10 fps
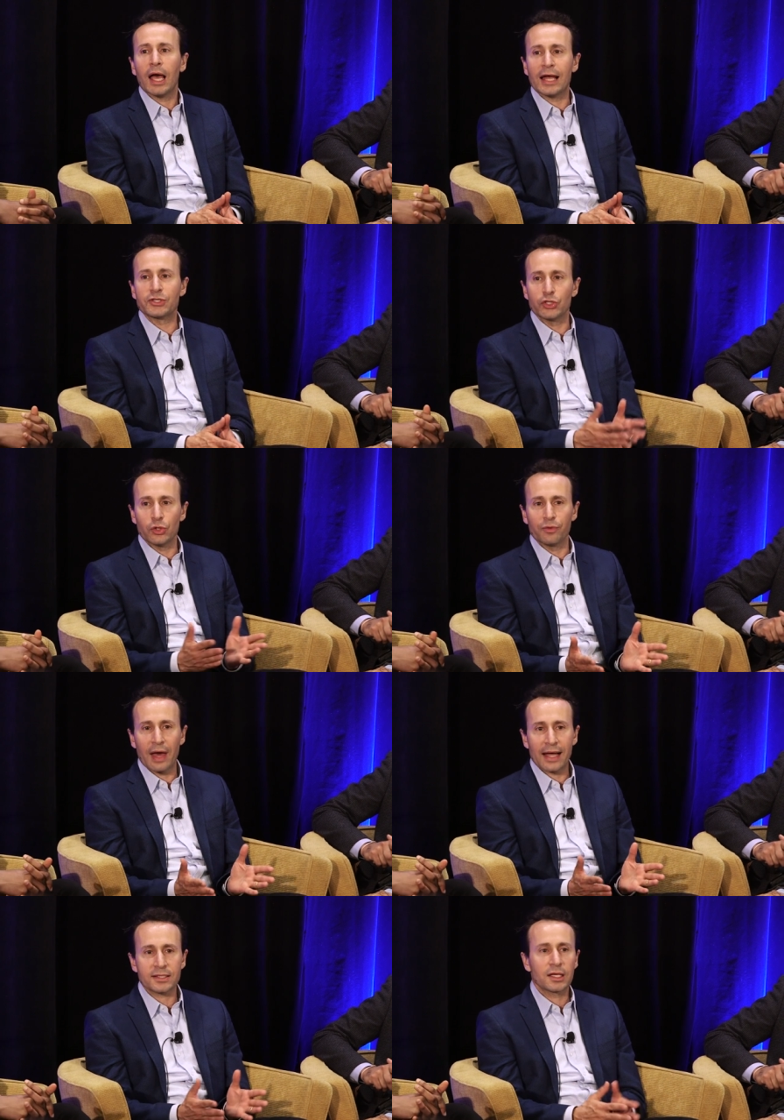And to do
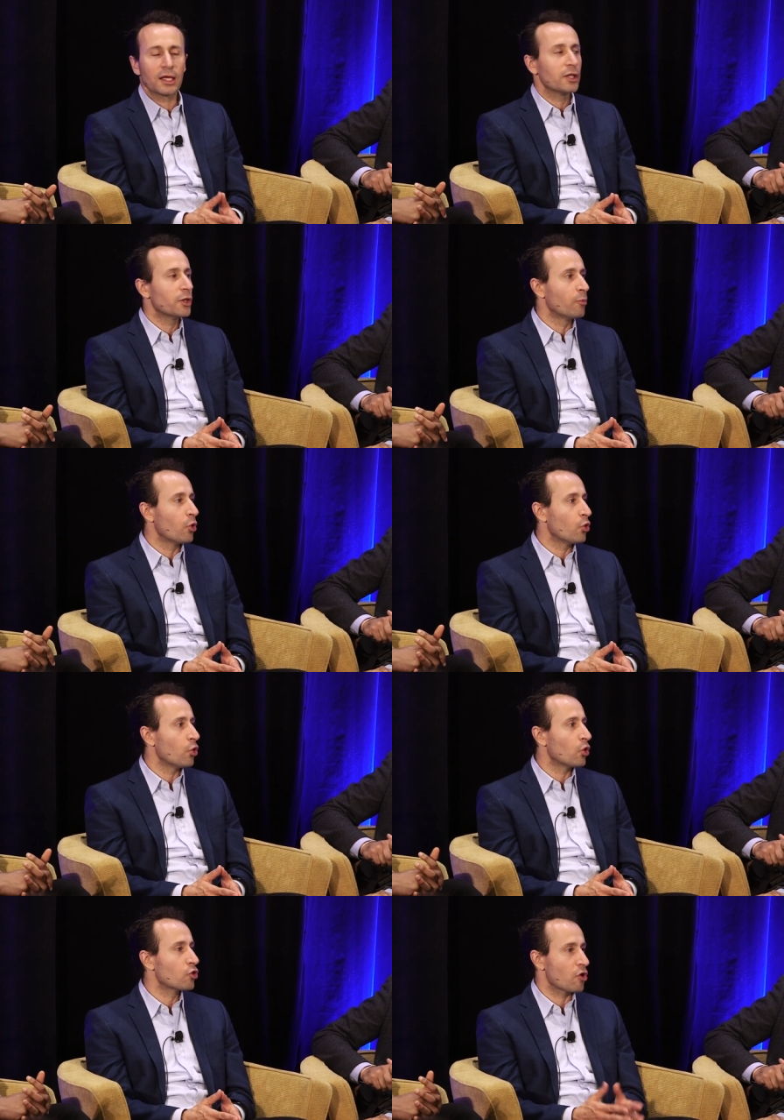that, the
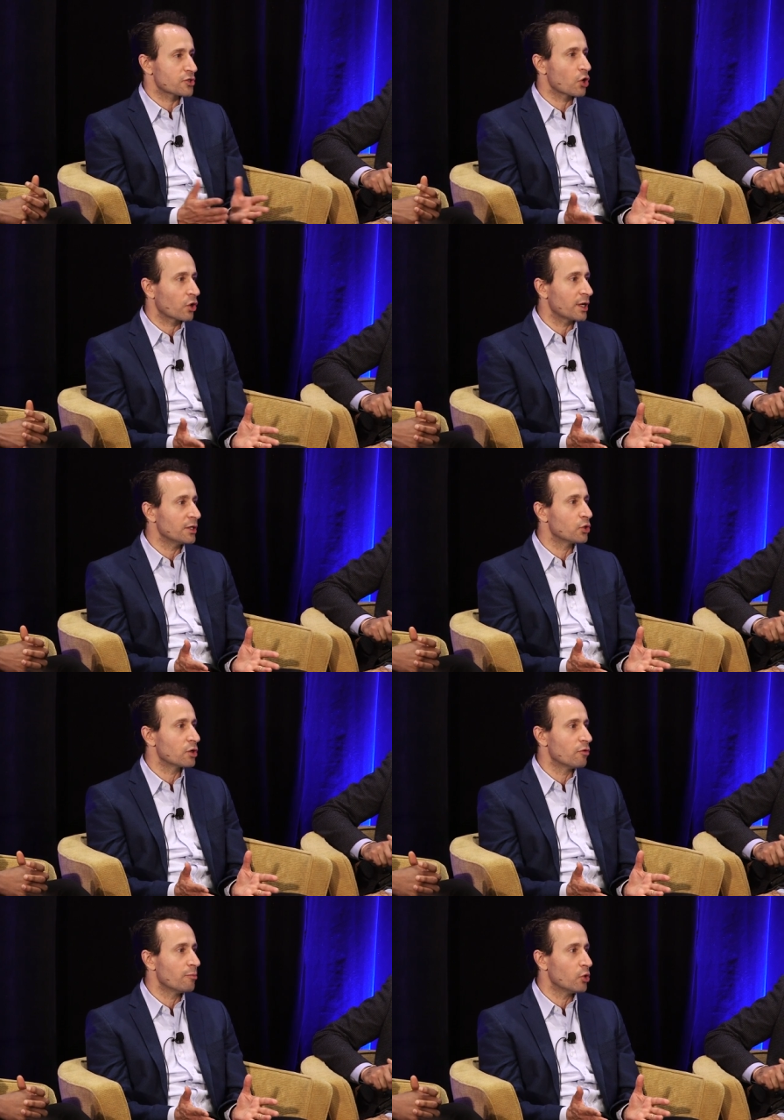more cross-docking you
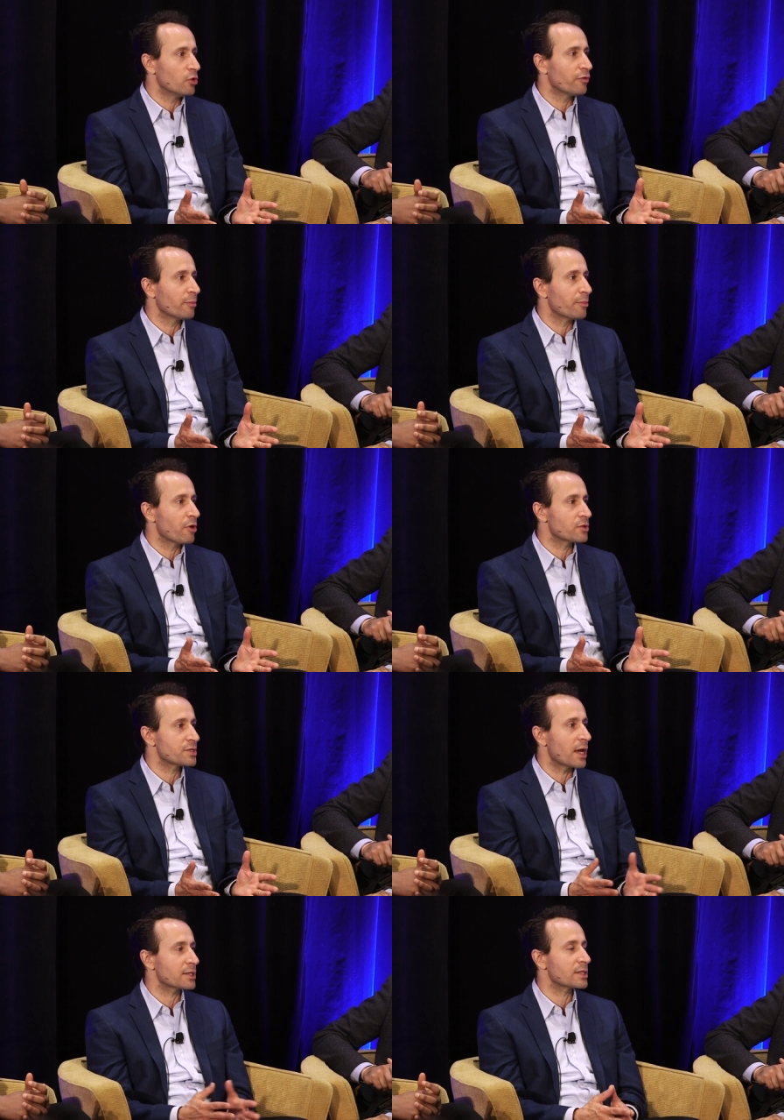can remove from the
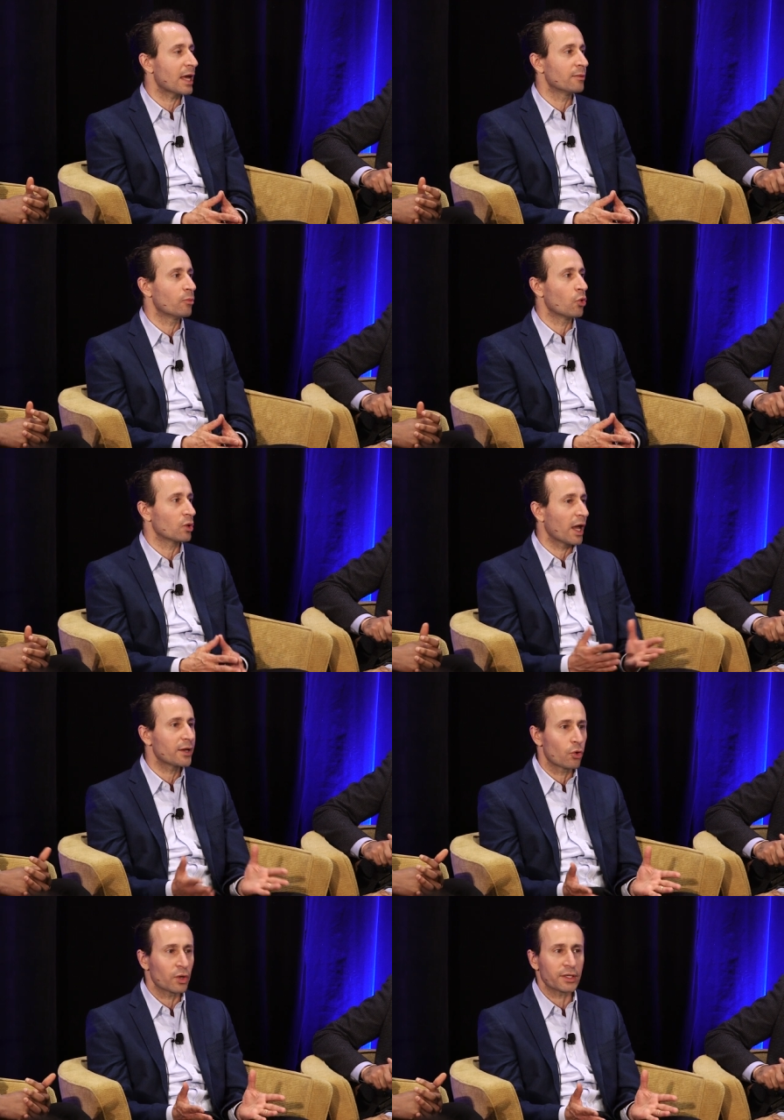process and the more line
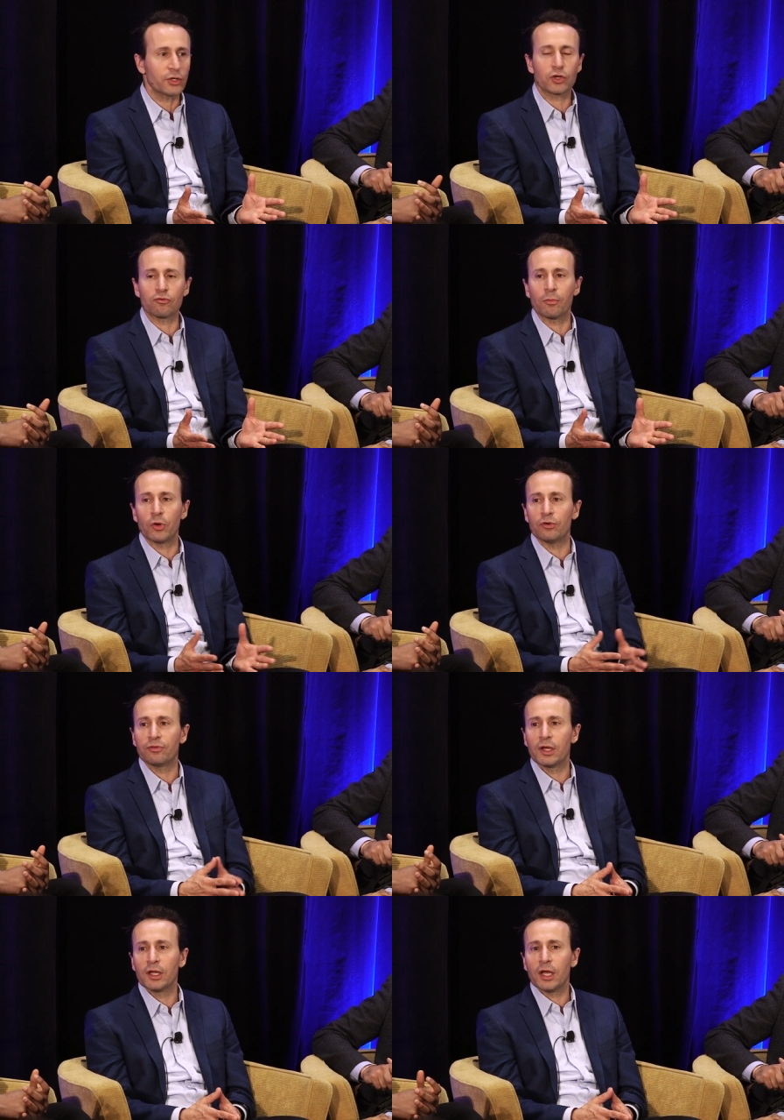hauling you can remove,